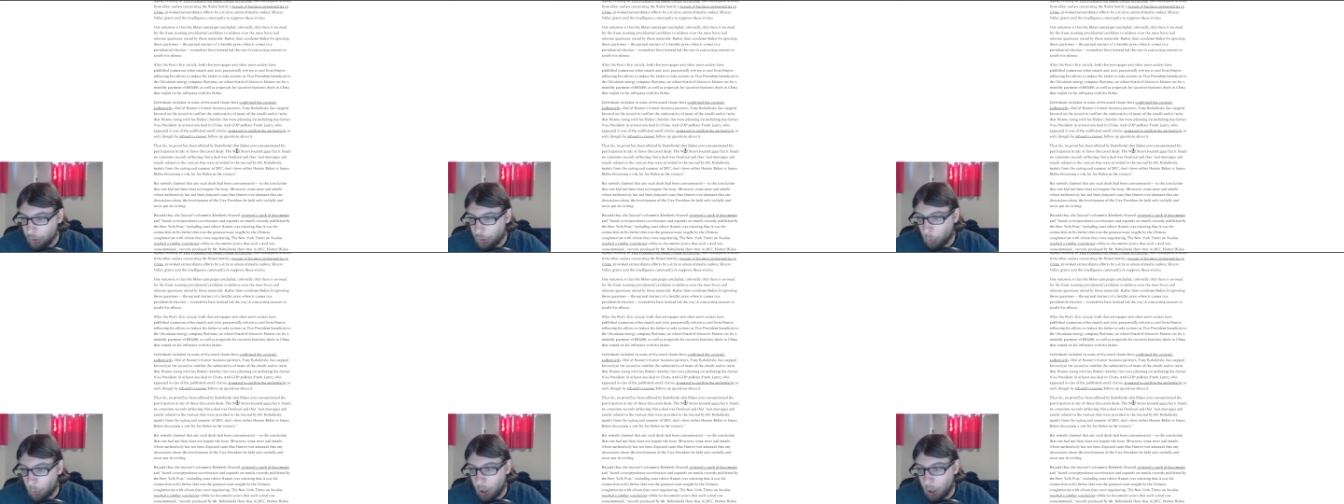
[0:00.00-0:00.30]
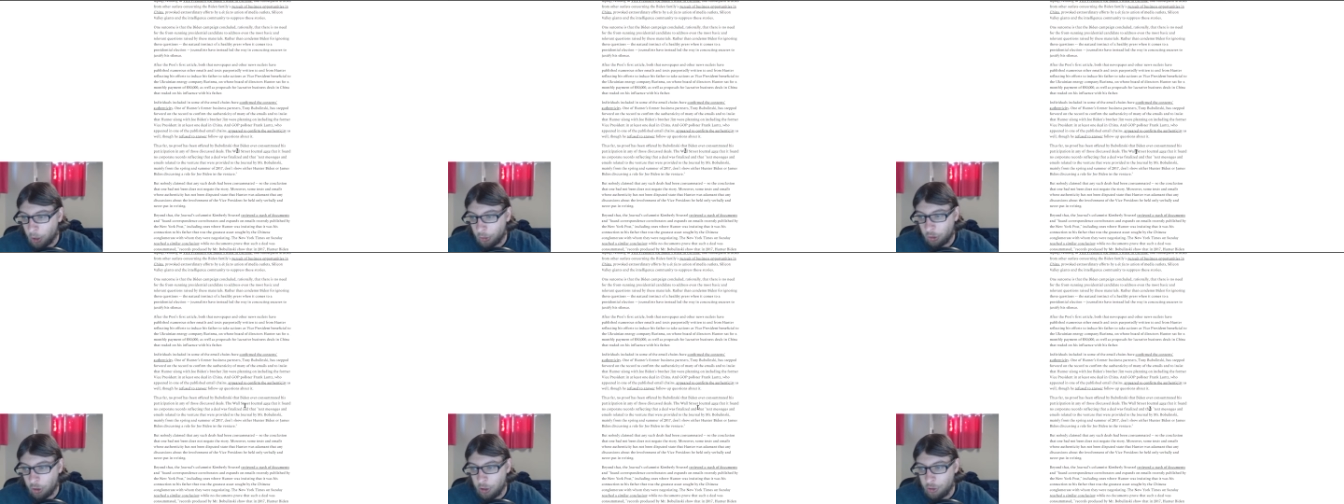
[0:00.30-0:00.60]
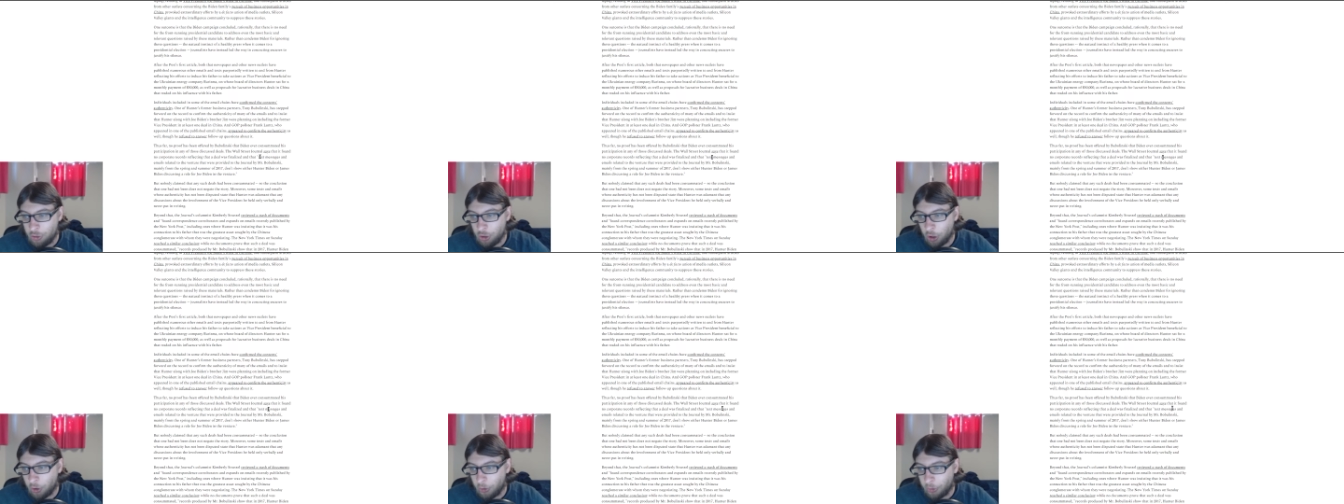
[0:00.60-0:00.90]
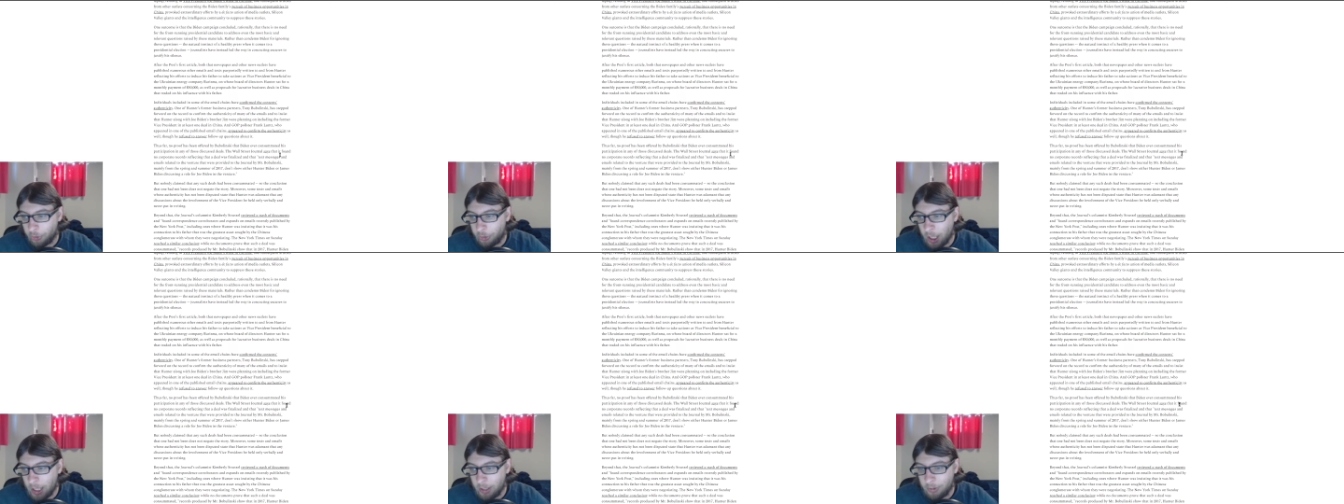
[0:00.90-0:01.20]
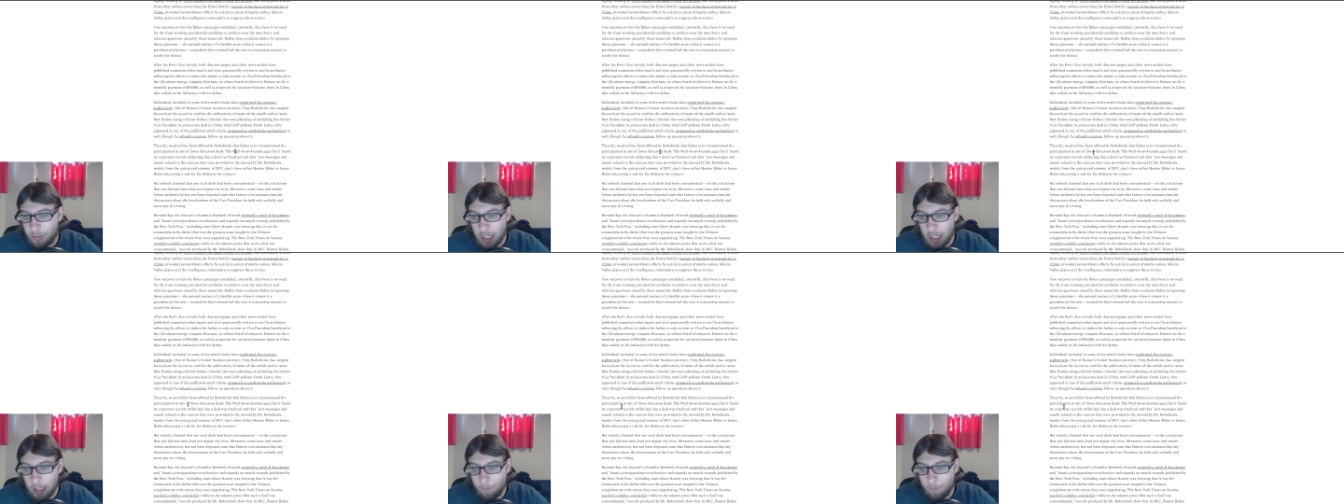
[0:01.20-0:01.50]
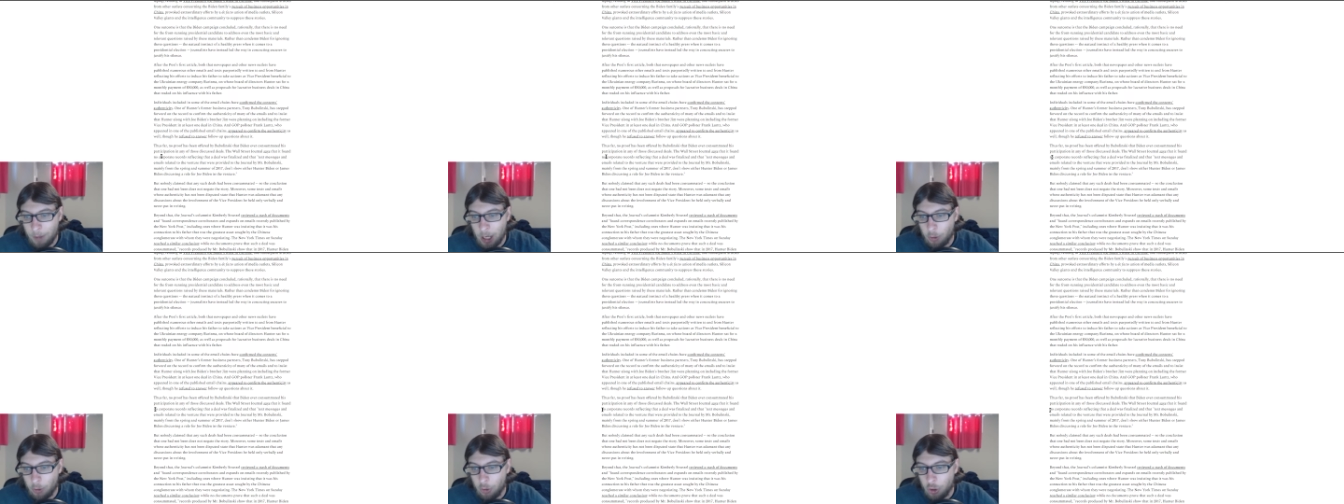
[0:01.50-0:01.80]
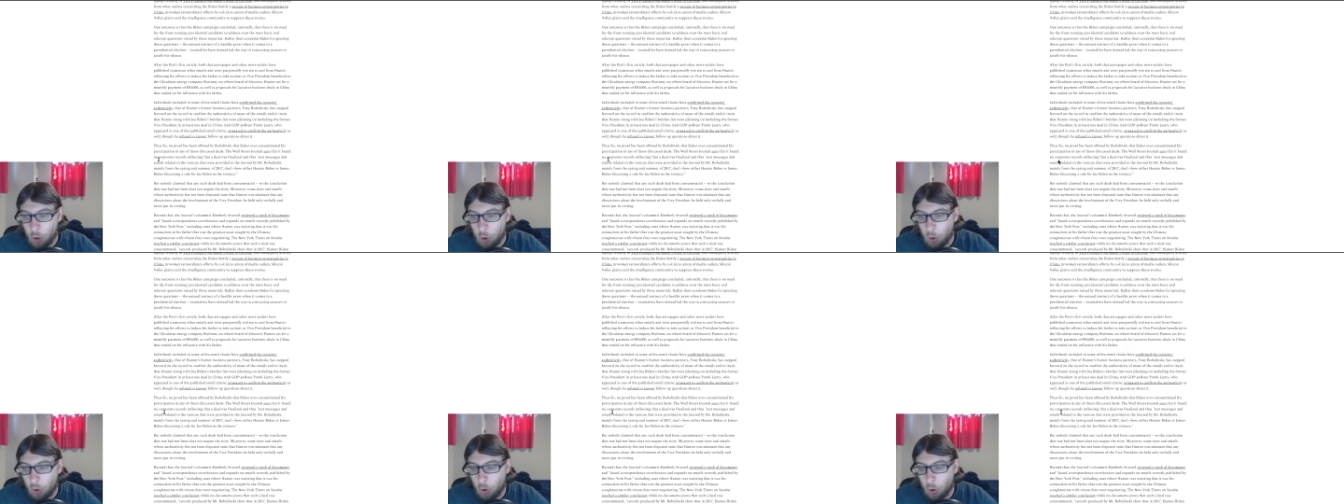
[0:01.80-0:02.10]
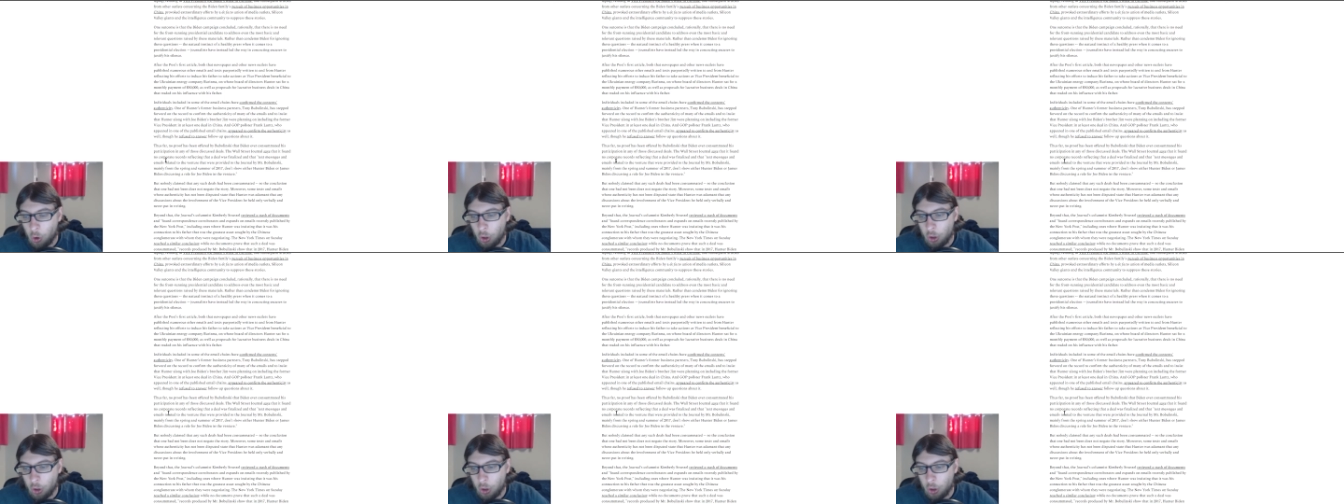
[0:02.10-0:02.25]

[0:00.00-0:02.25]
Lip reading: The Wall Street Journal says that it found no